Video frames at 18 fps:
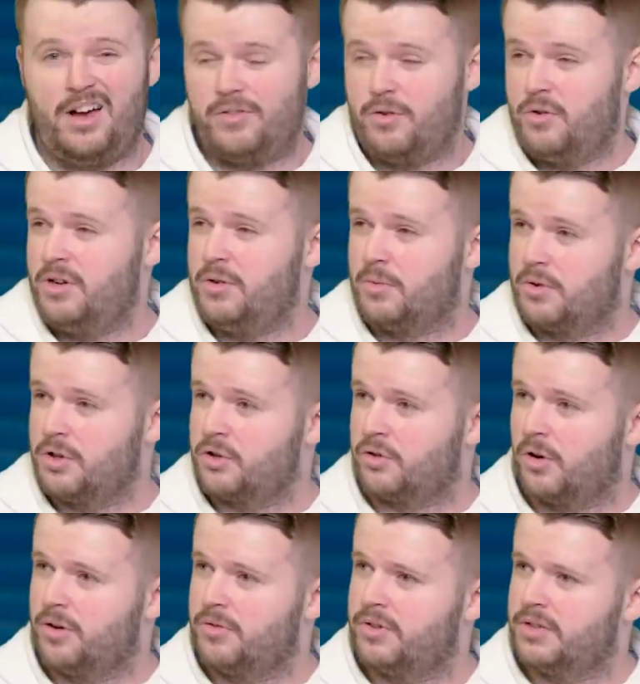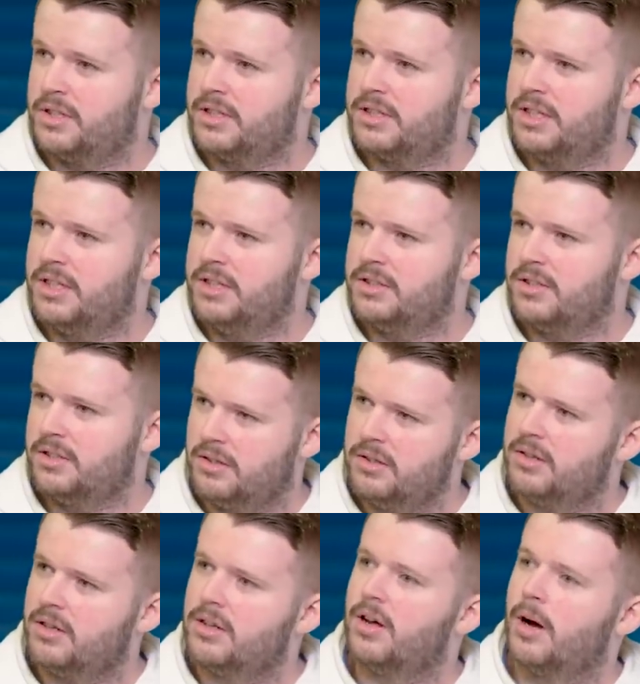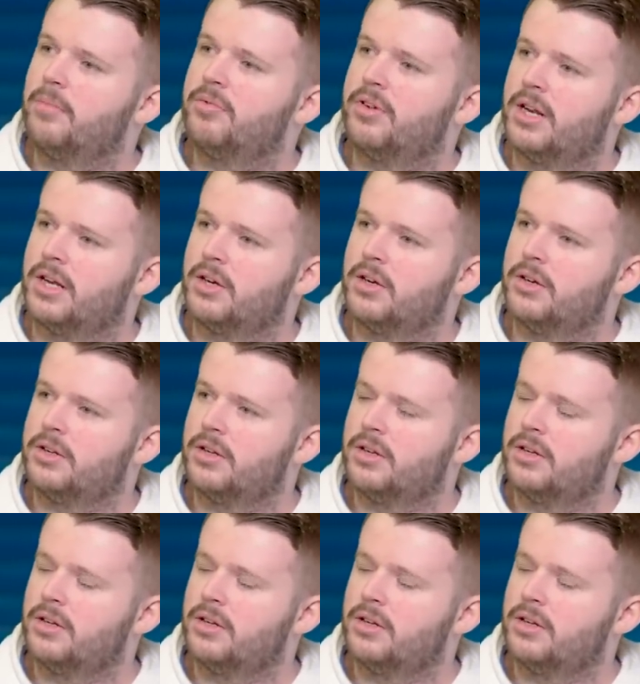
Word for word: I've already won a trophy this season. I'm feeling good.